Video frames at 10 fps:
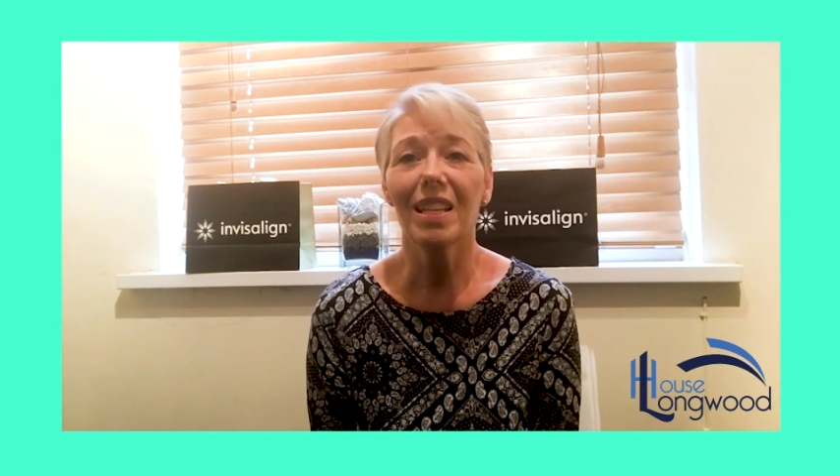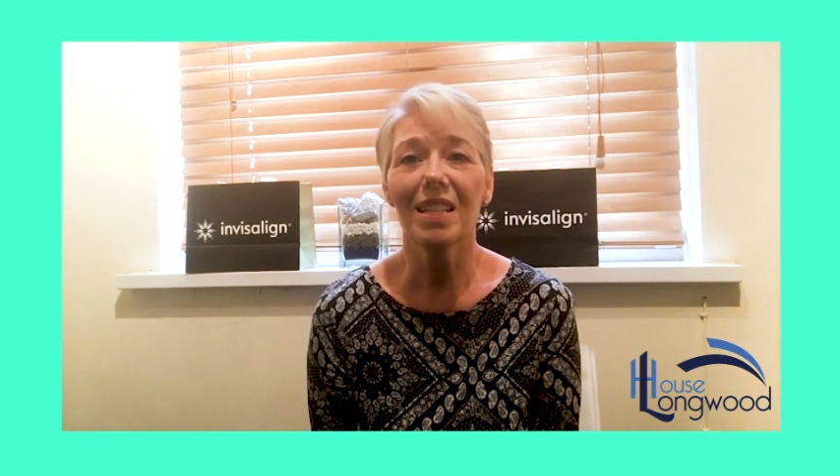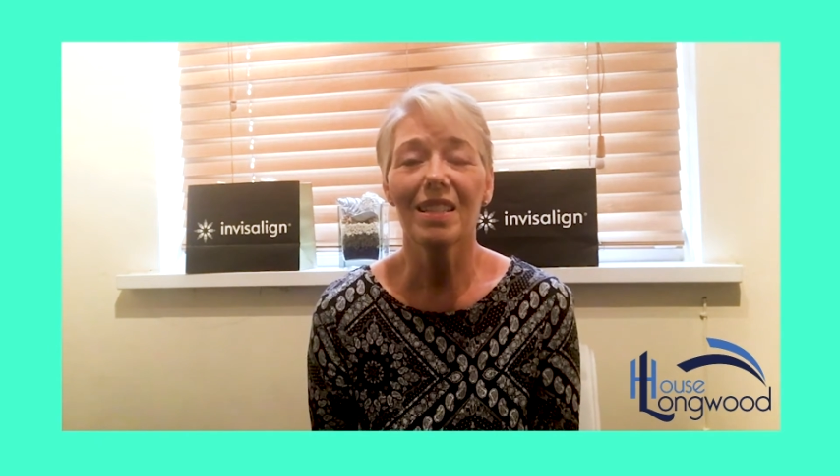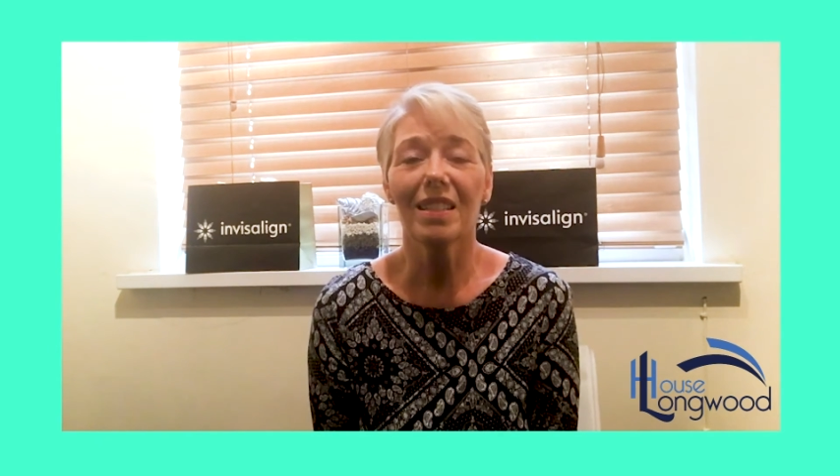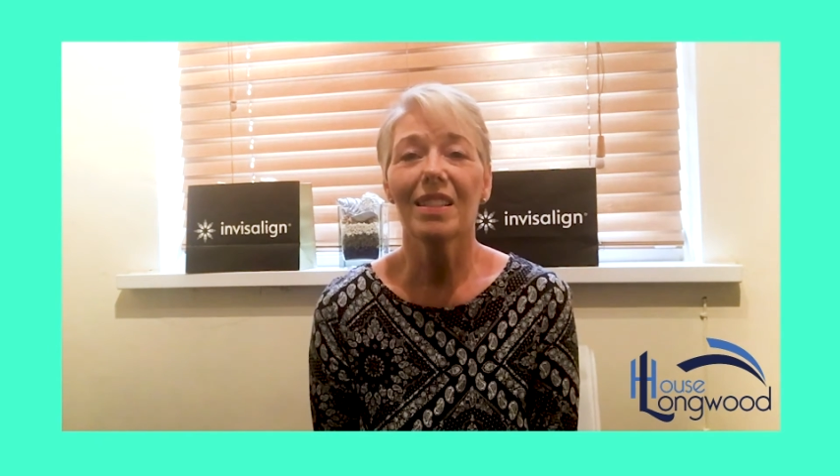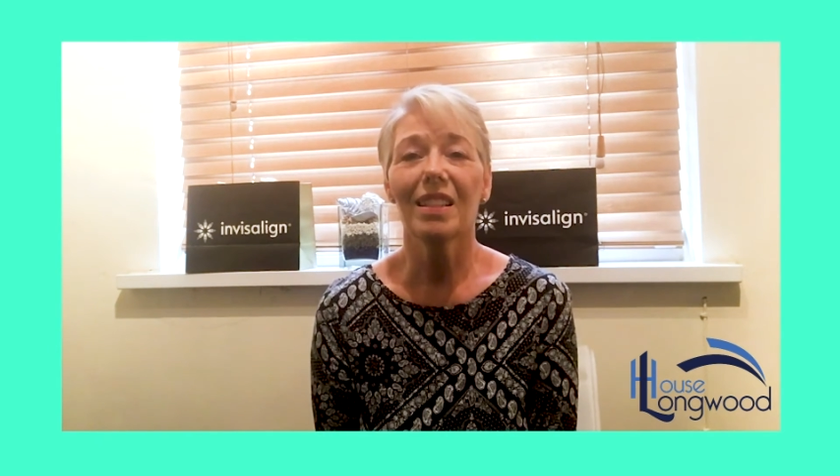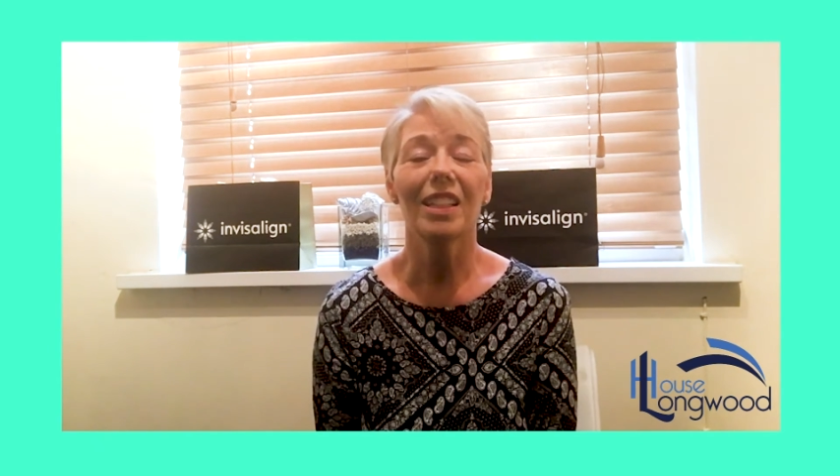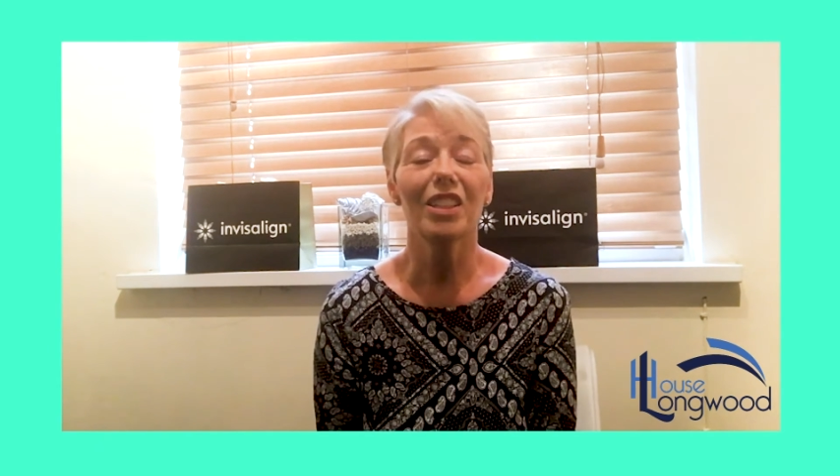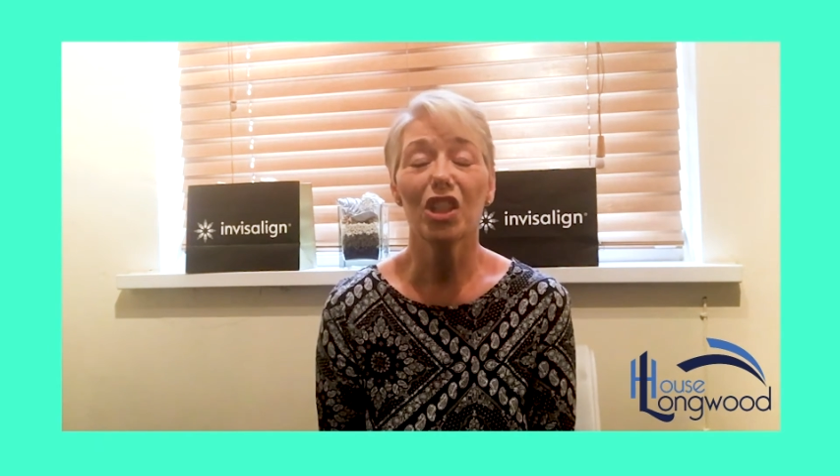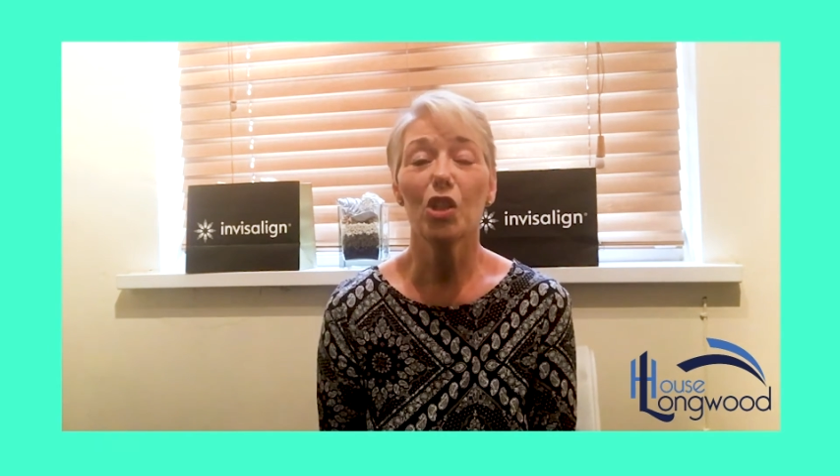is
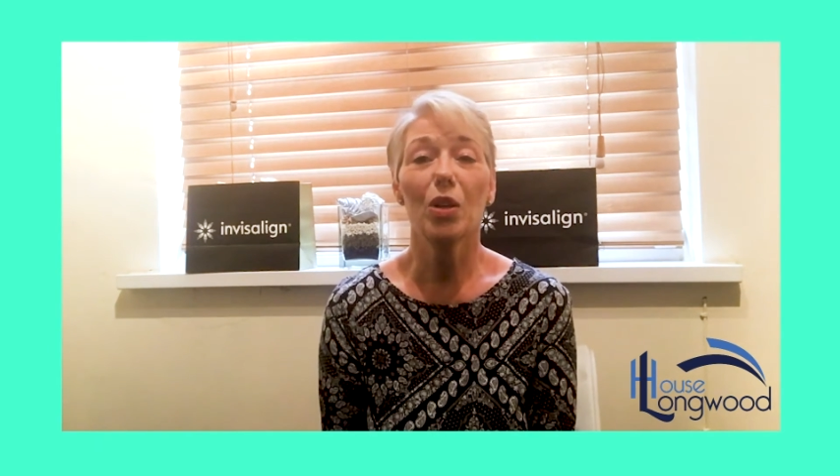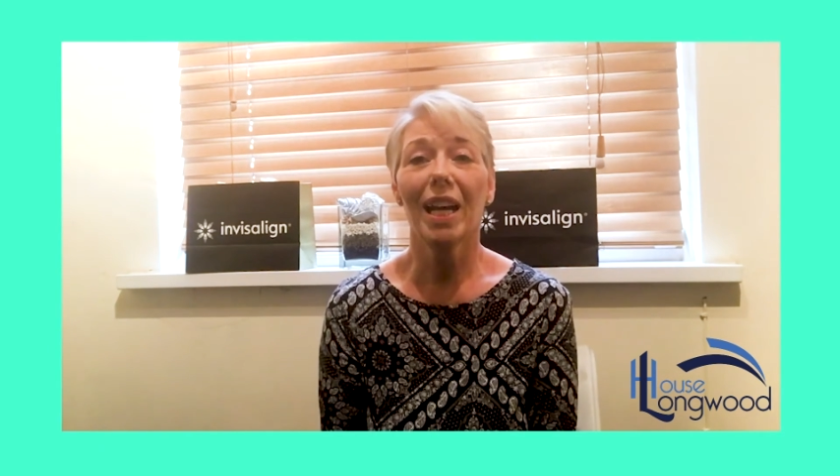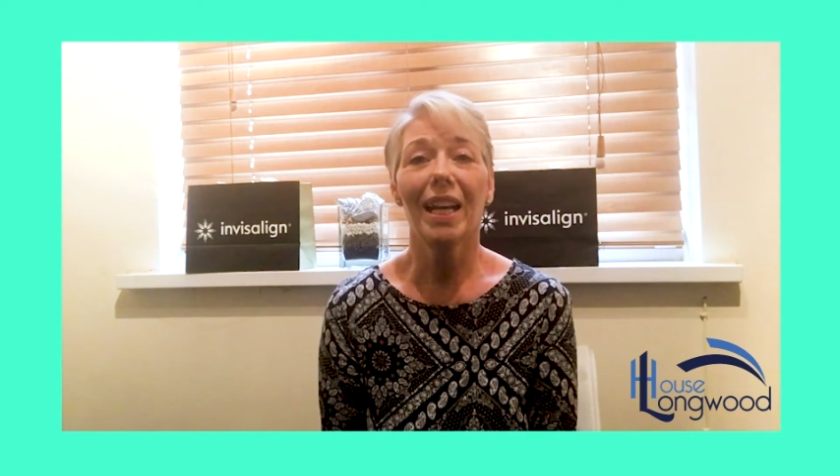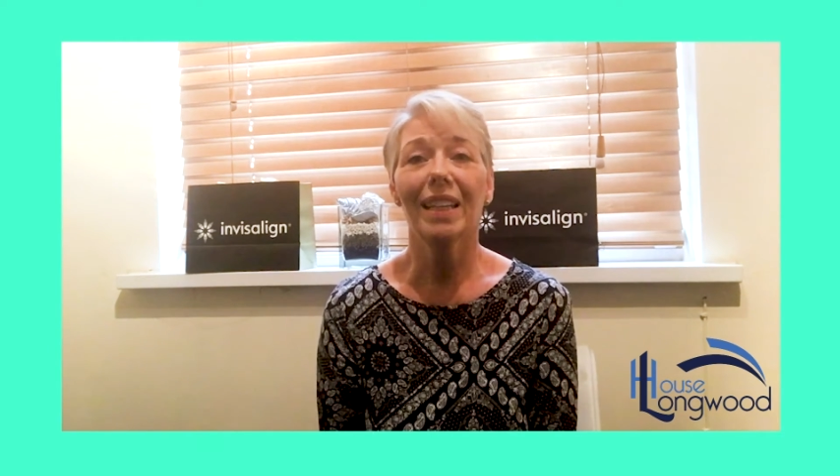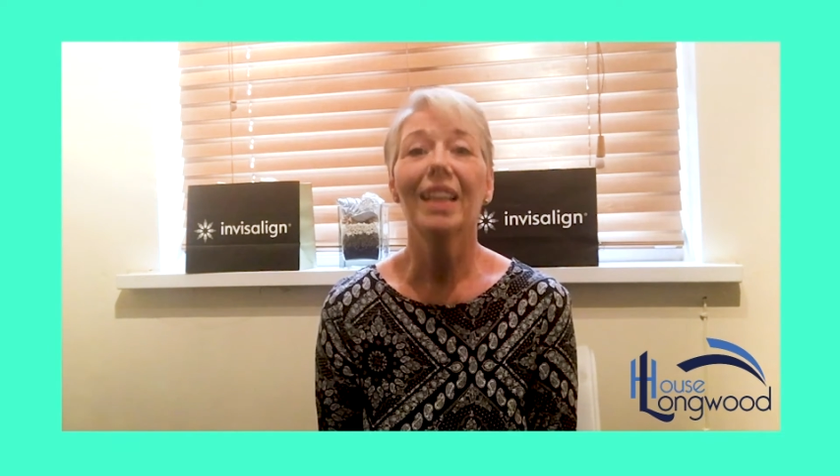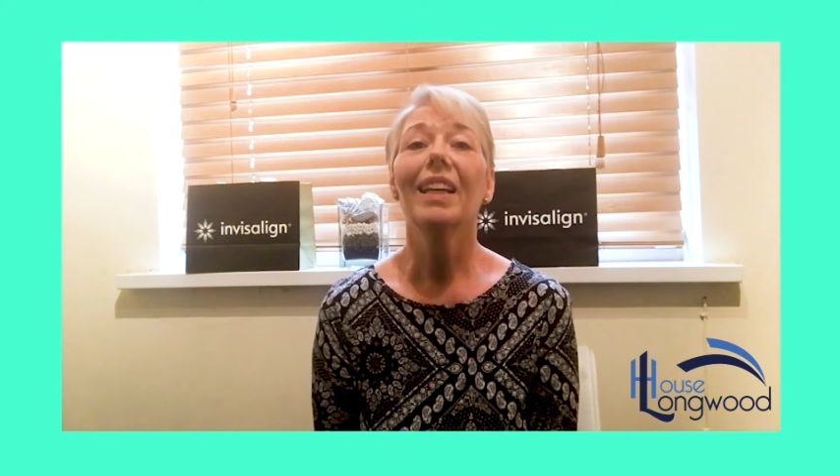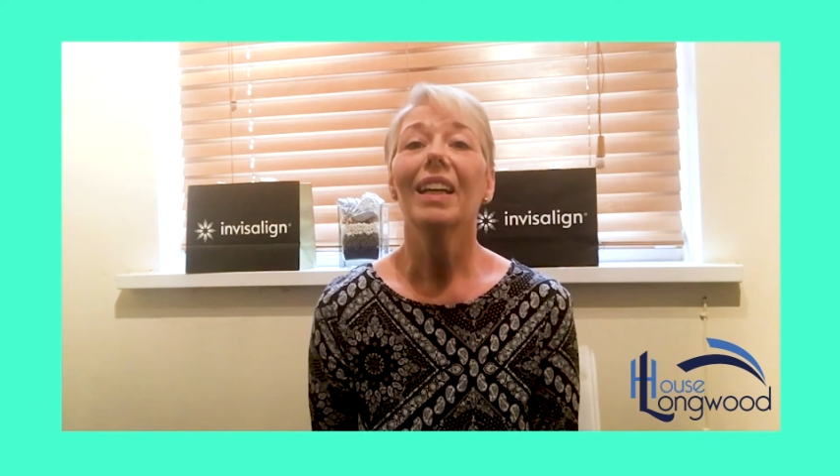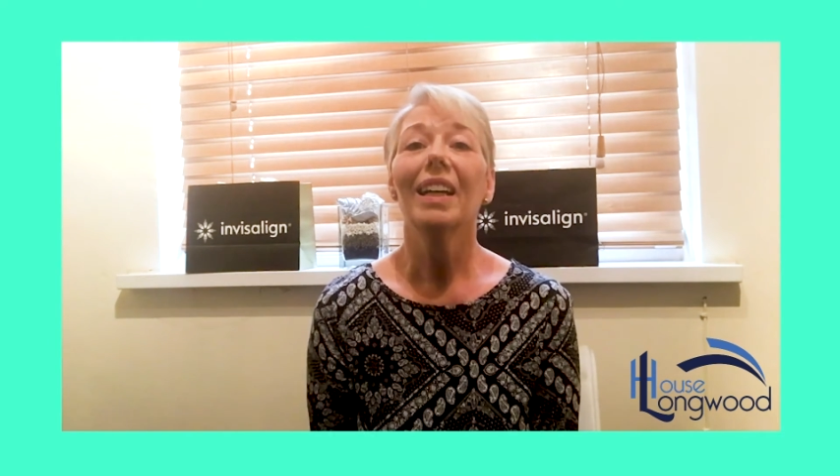that you can